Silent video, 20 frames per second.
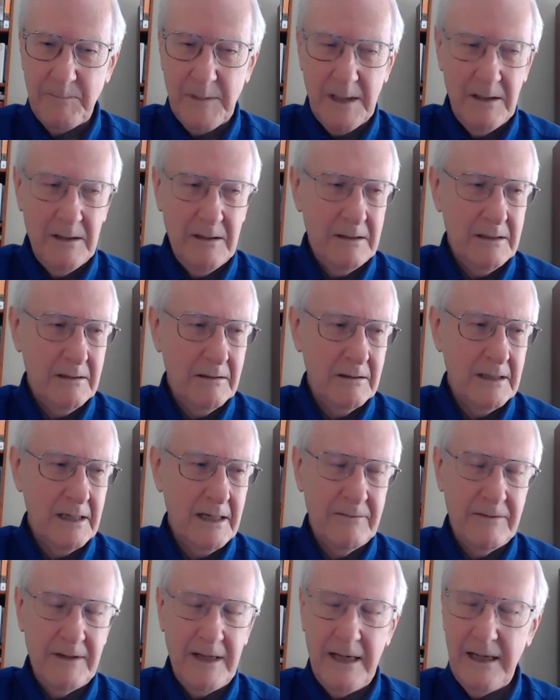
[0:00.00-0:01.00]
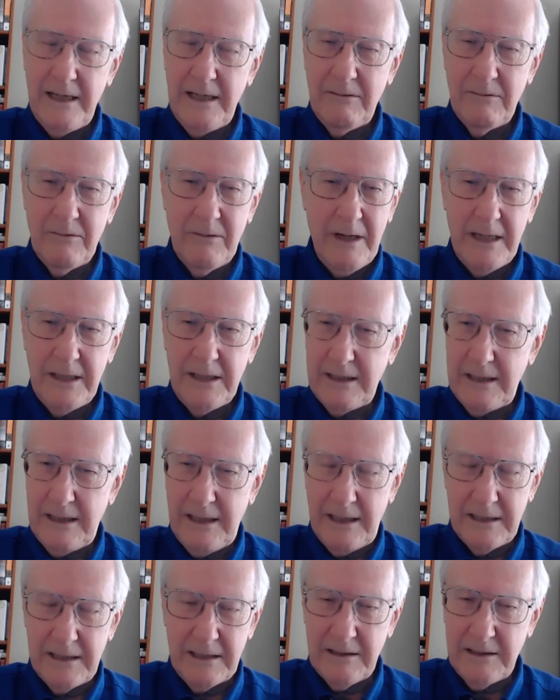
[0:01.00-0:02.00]
You don't have any right to
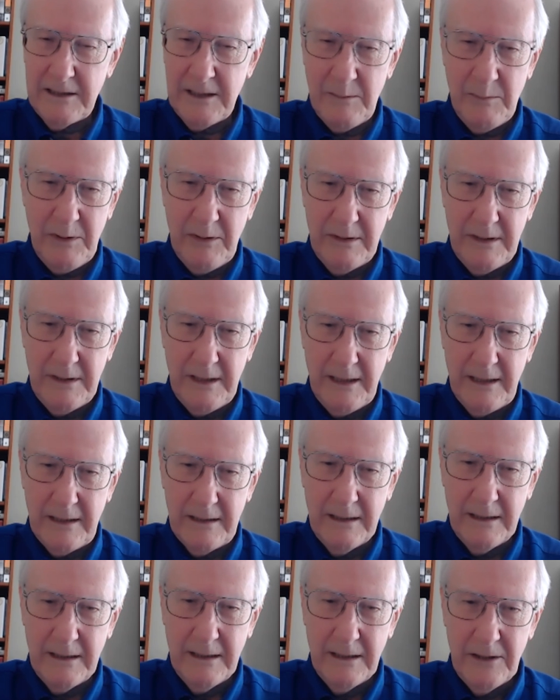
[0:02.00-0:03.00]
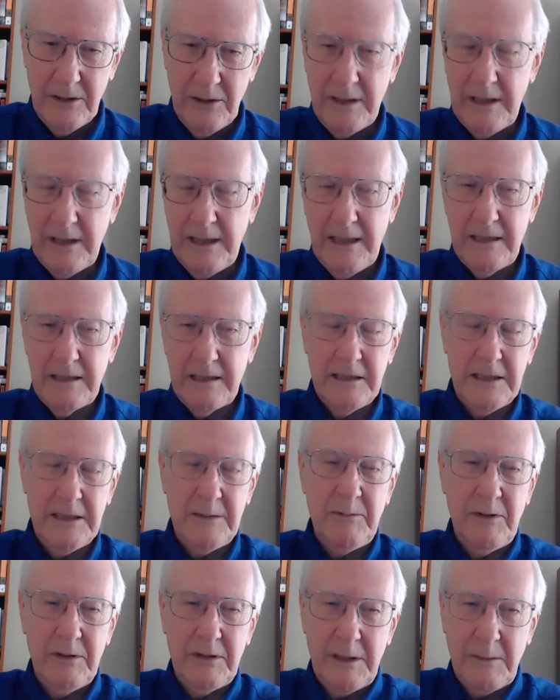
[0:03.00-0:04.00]
ask us about that. You can ask us
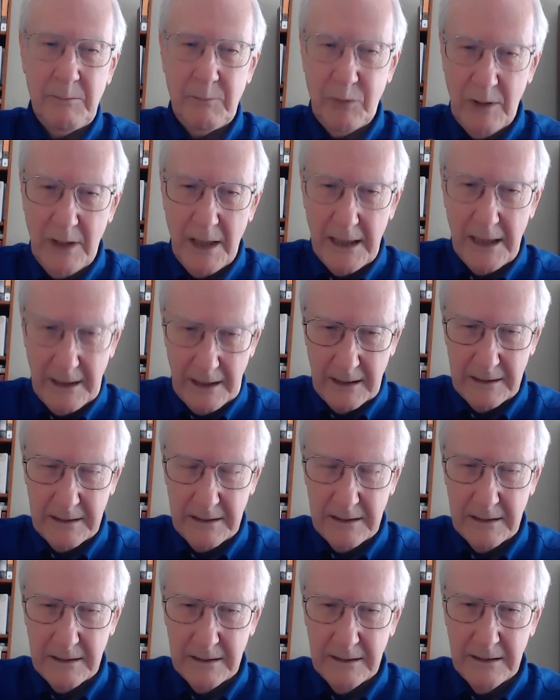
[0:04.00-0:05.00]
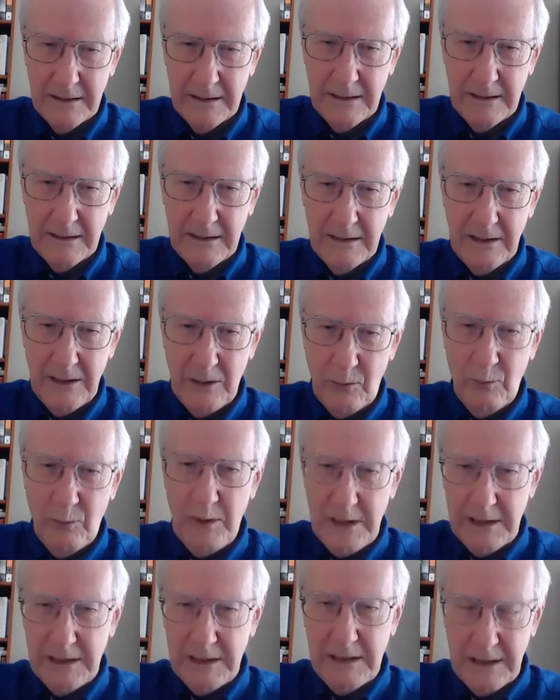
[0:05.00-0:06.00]
about the products that
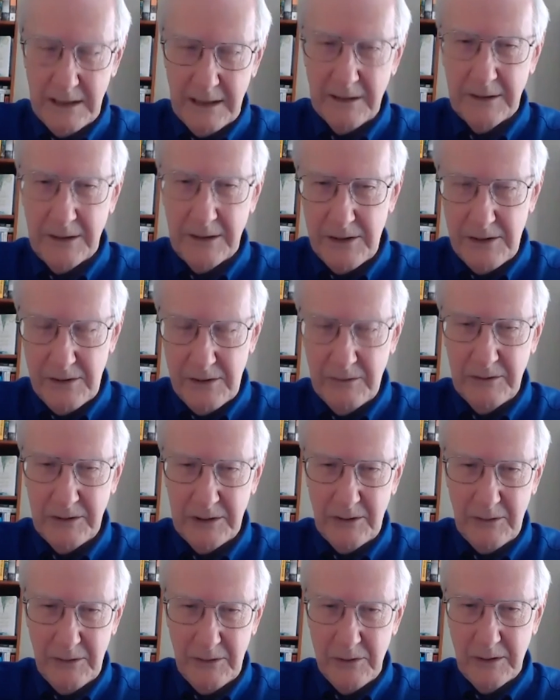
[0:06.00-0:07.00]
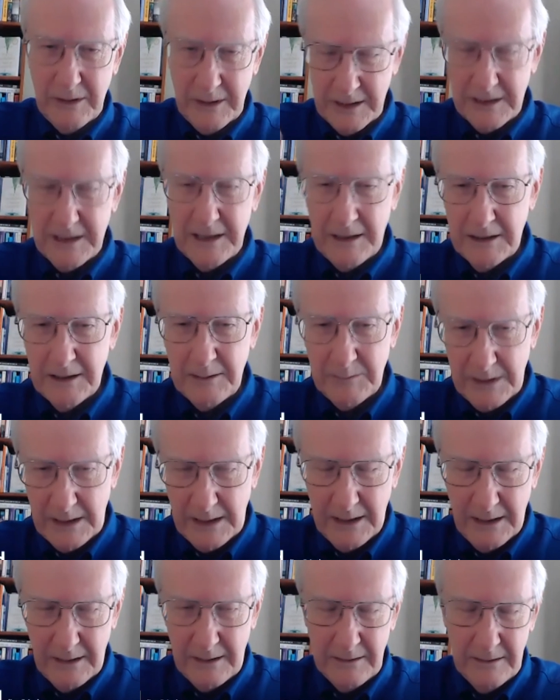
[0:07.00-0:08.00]
we sell to you so you can sell them to
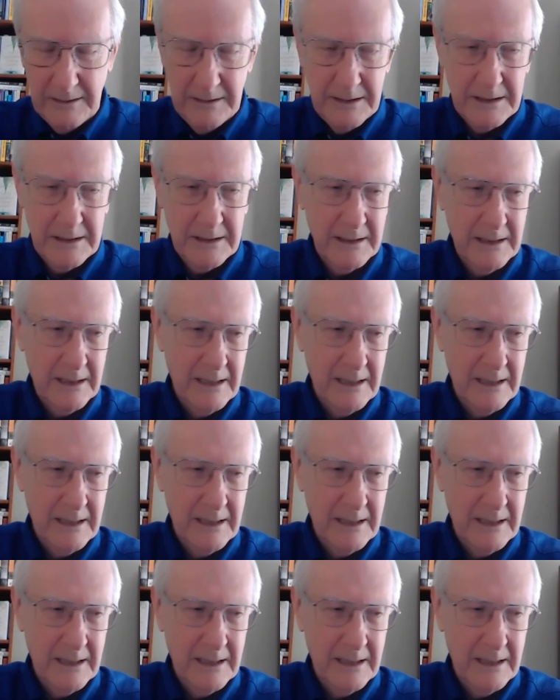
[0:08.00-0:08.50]
others.